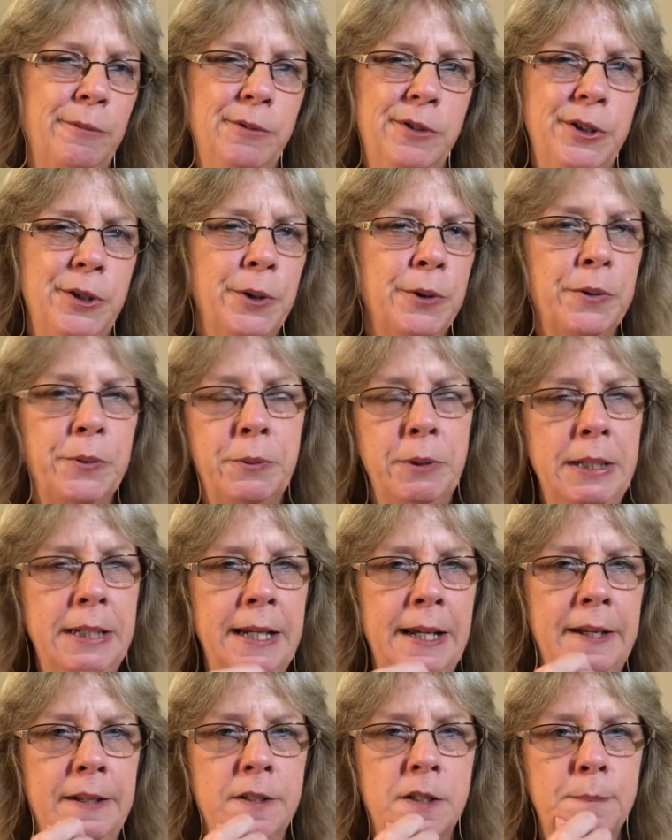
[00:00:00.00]
2 or 3
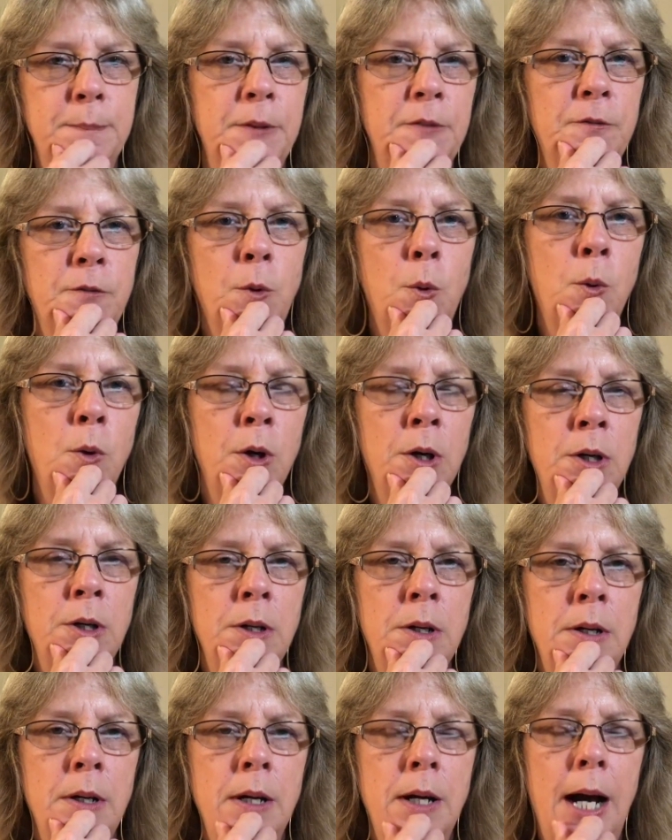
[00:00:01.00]
days before
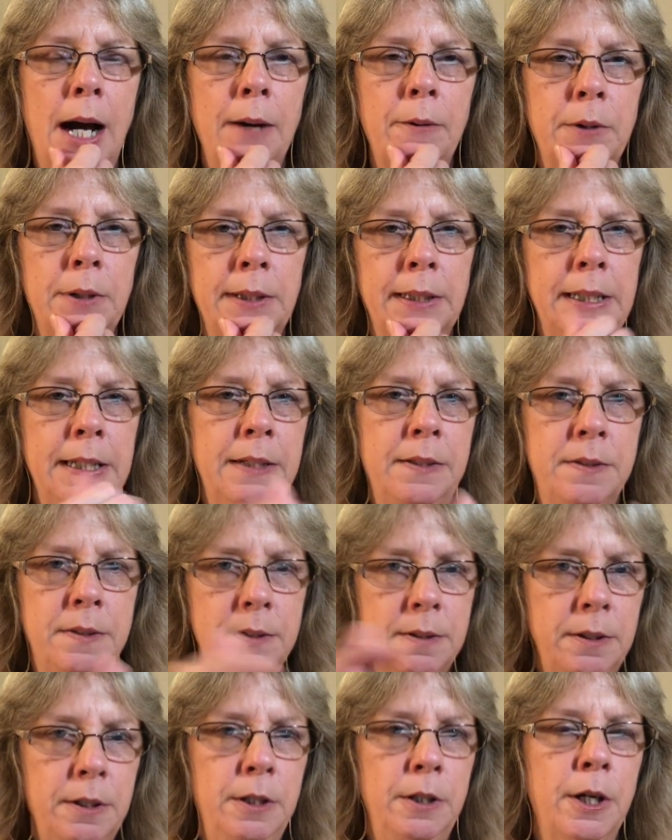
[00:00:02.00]
I
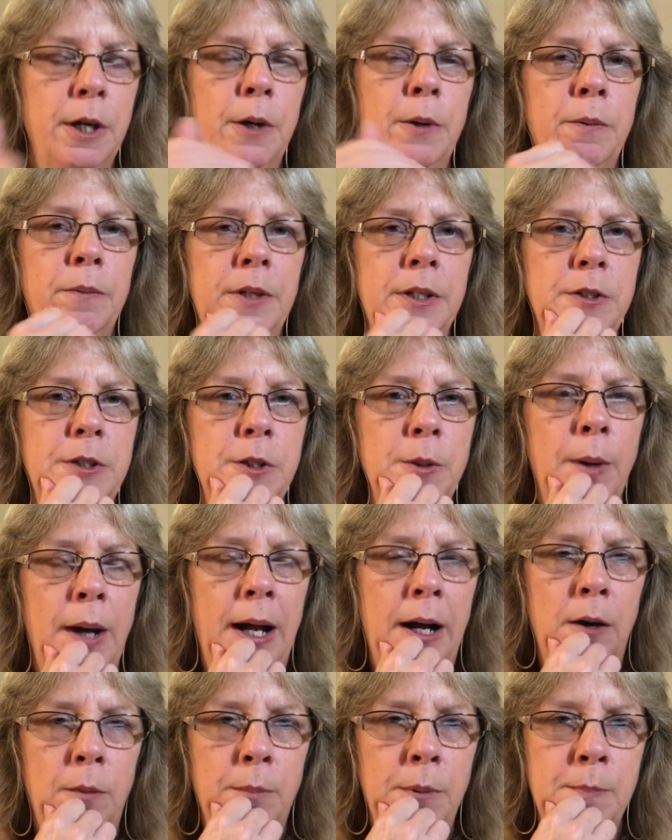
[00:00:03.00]
release, the new
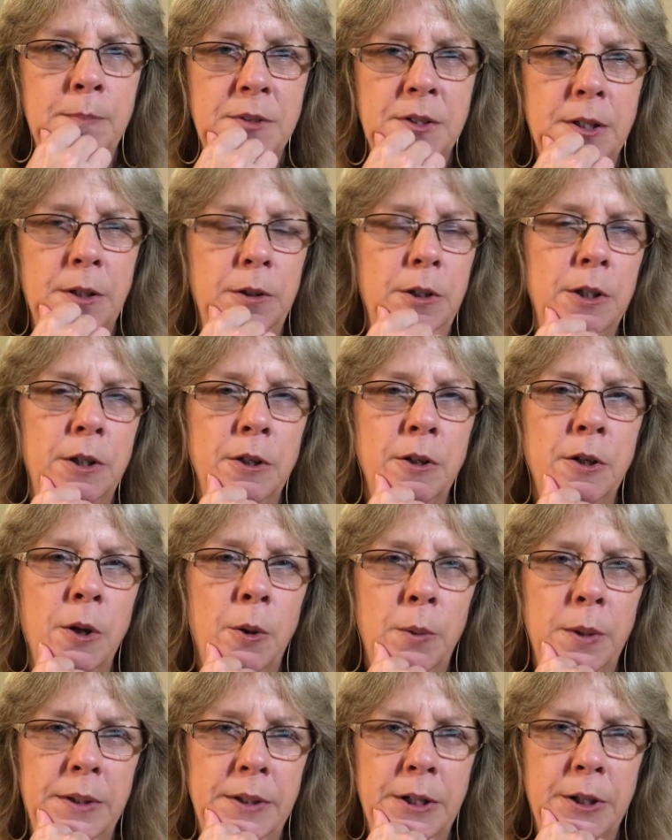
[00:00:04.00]
album, so you can
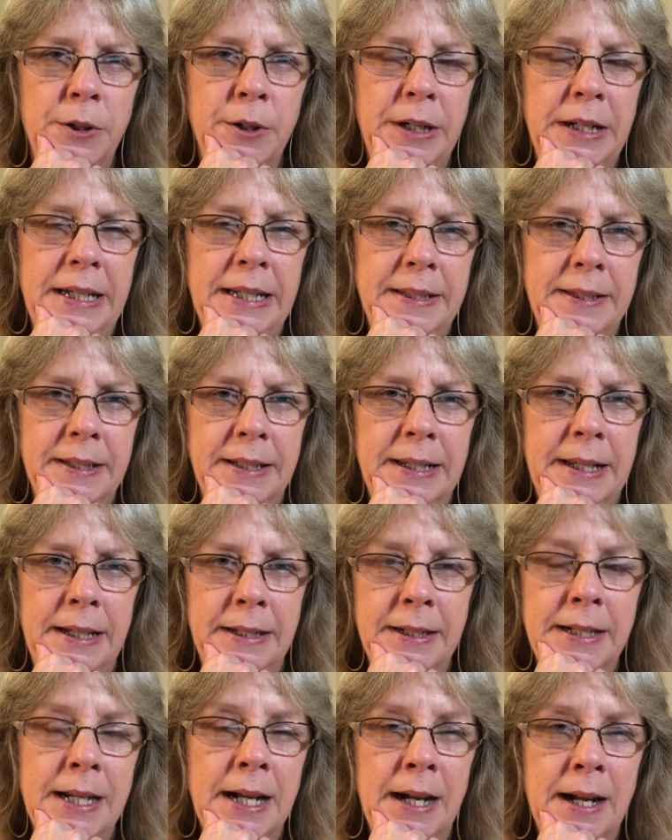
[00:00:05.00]
go in there and get the
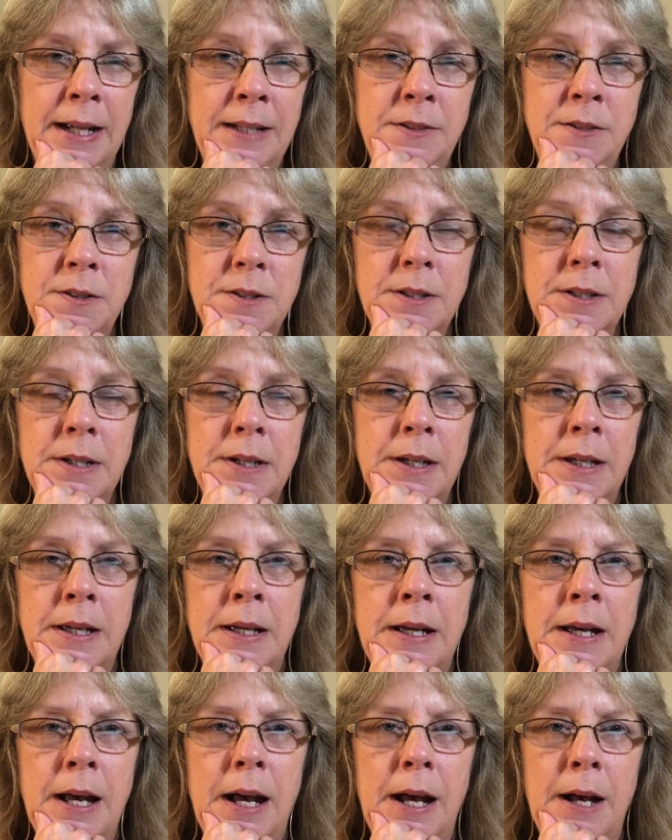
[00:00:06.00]
cutting guides.
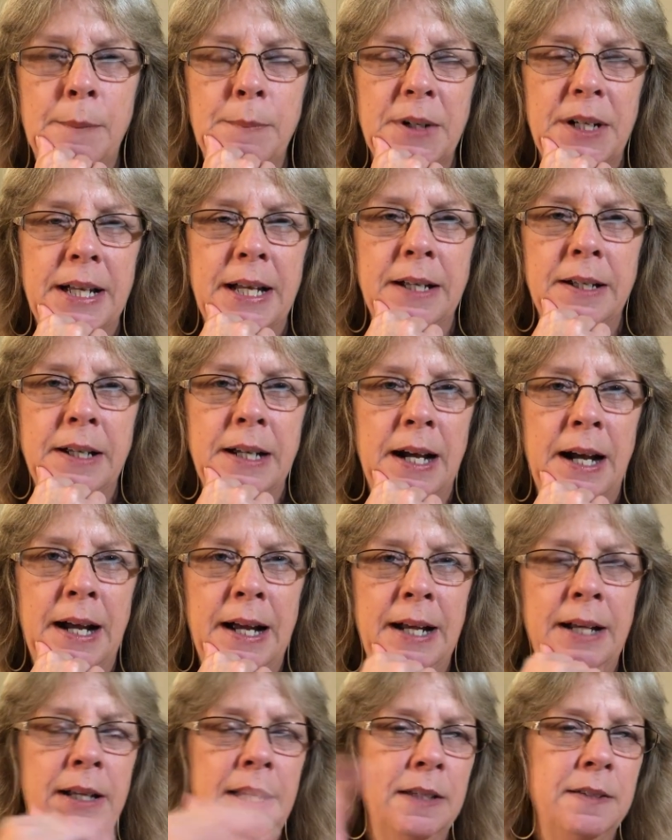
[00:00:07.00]
The cutting
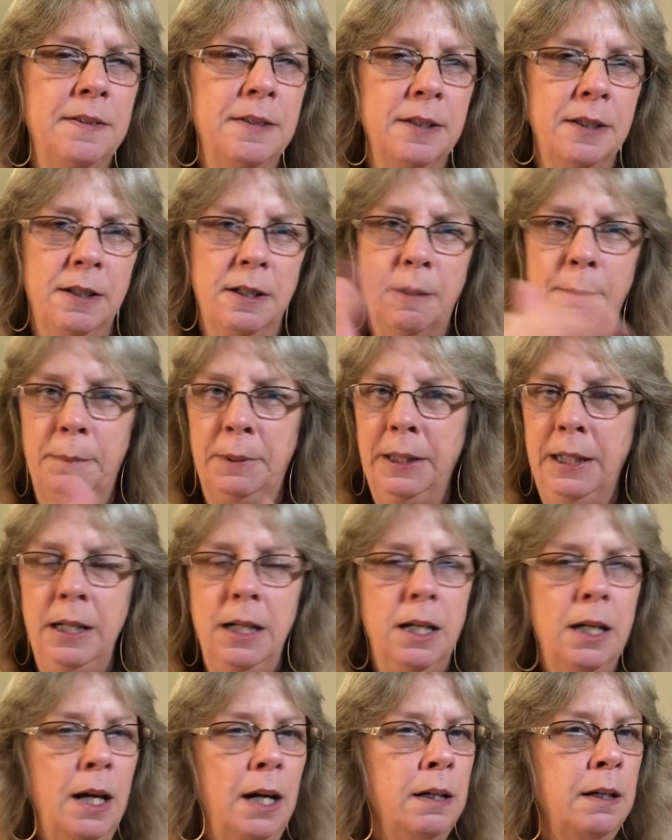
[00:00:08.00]
guide is a
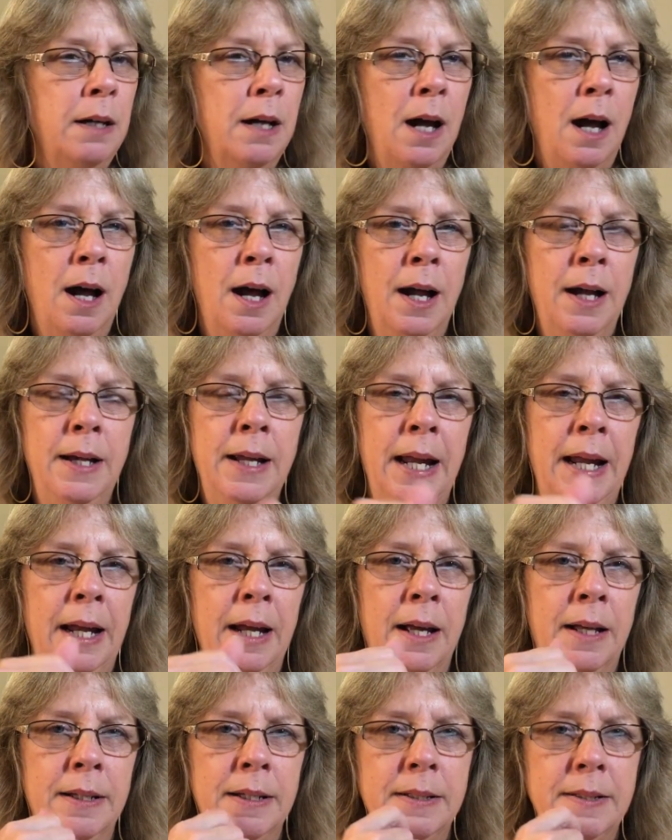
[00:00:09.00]
complete cutting guide,
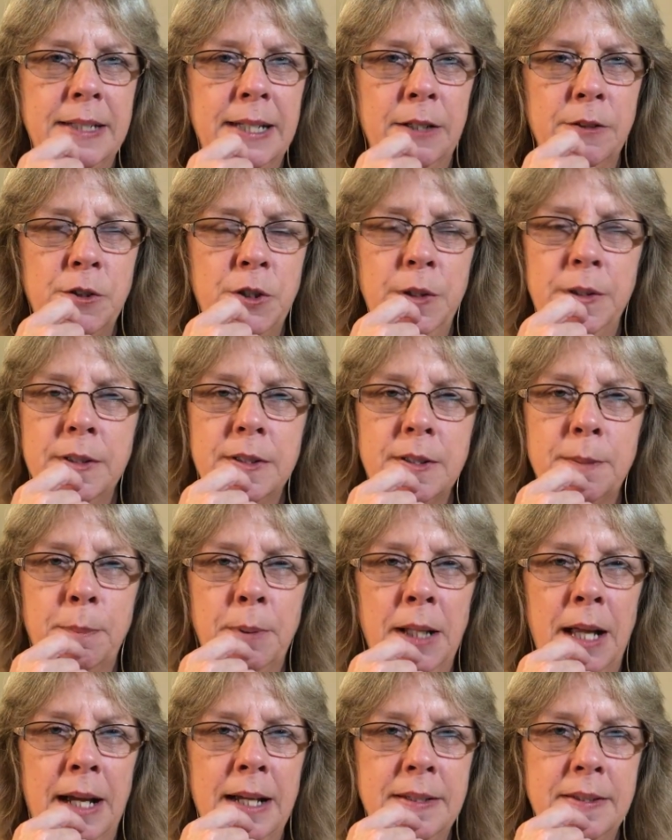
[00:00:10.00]
and it tells you the
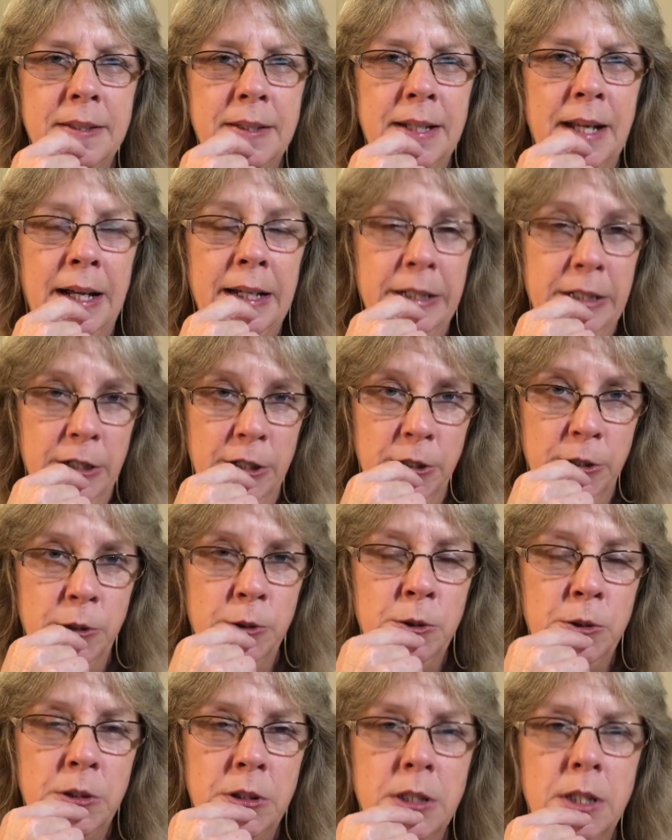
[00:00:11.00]
supplies that I
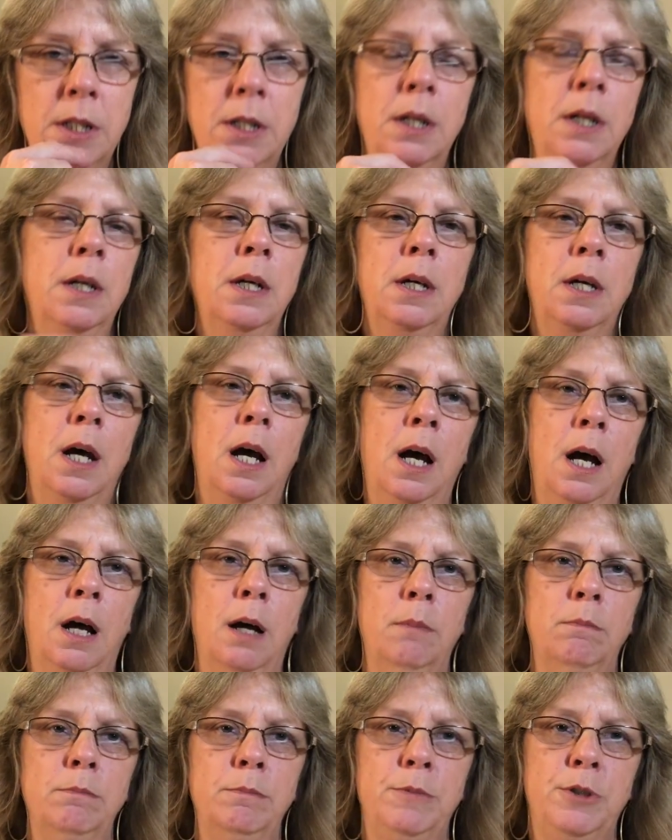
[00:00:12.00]
used
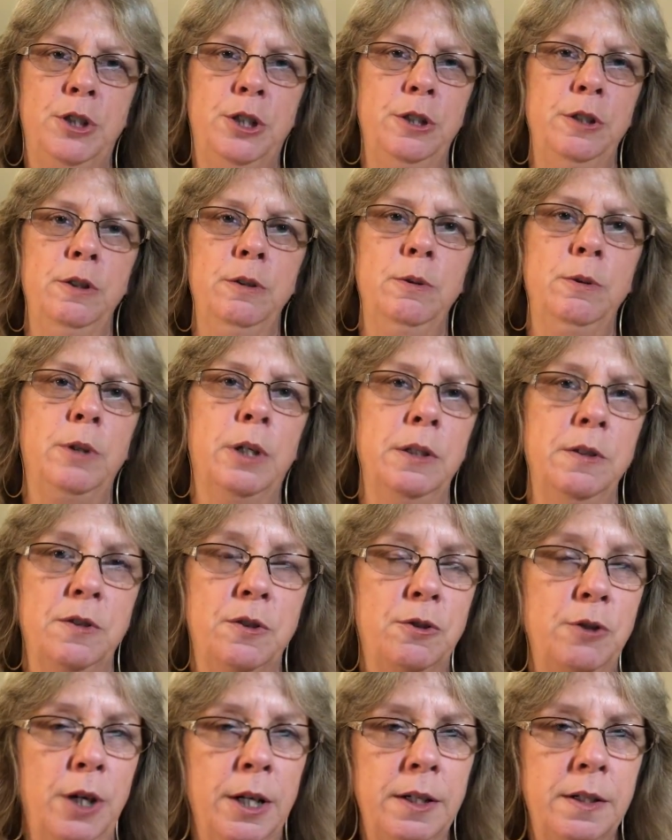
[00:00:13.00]
to
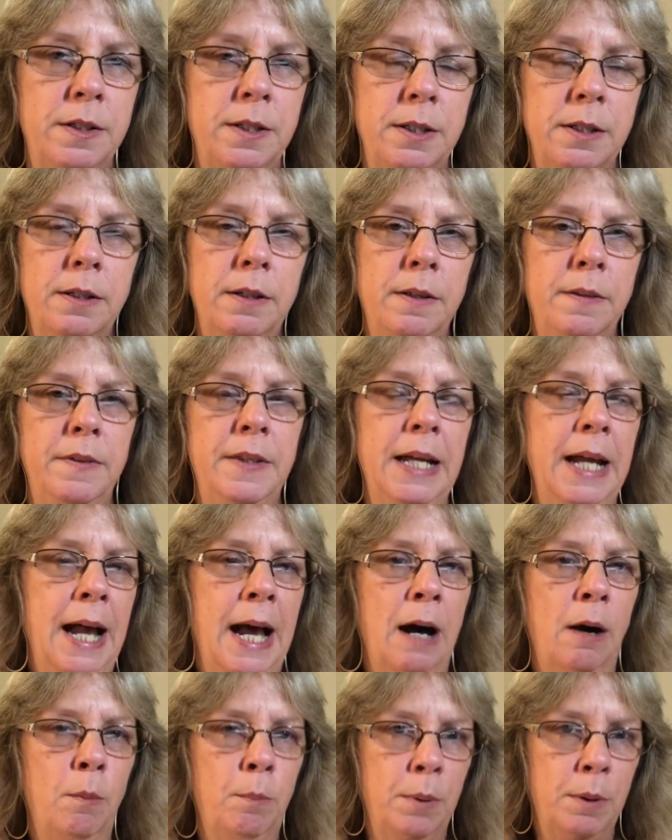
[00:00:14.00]
construct the
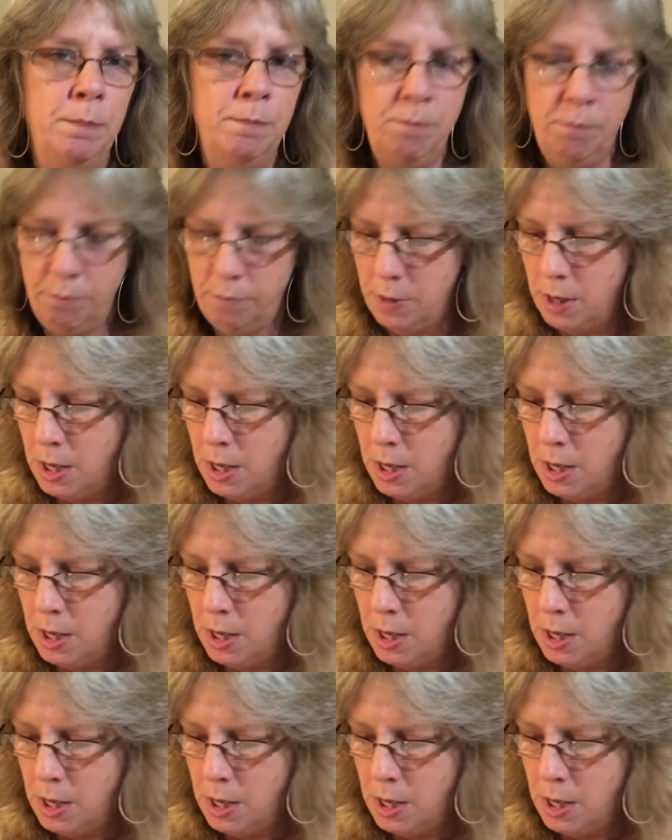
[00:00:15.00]
album.